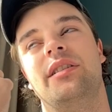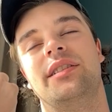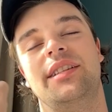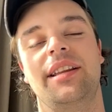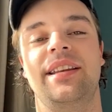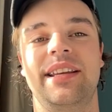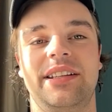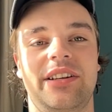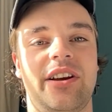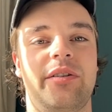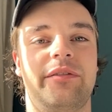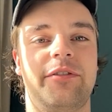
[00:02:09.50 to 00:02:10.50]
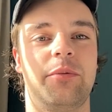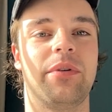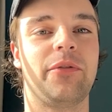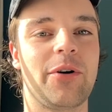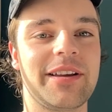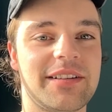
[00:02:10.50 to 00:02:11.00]
Sydney to go and film The
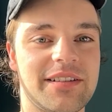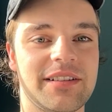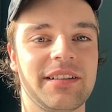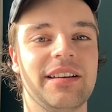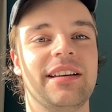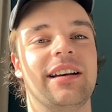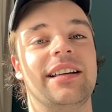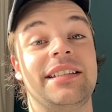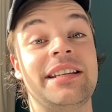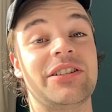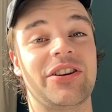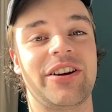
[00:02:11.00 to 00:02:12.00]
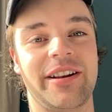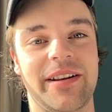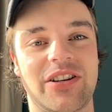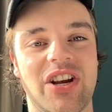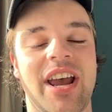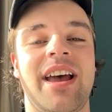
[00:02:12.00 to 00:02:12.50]
Voice. I didn't turn any
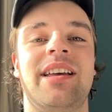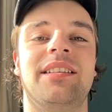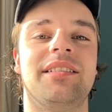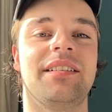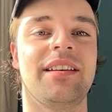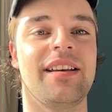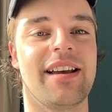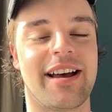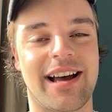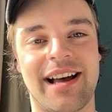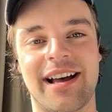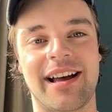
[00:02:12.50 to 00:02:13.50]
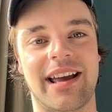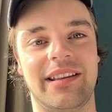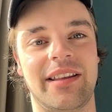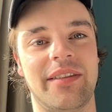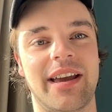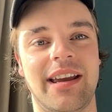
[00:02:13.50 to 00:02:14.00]
chairs, and
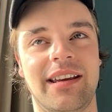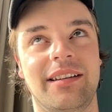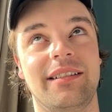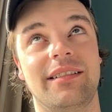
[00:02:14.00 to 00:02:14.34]
then they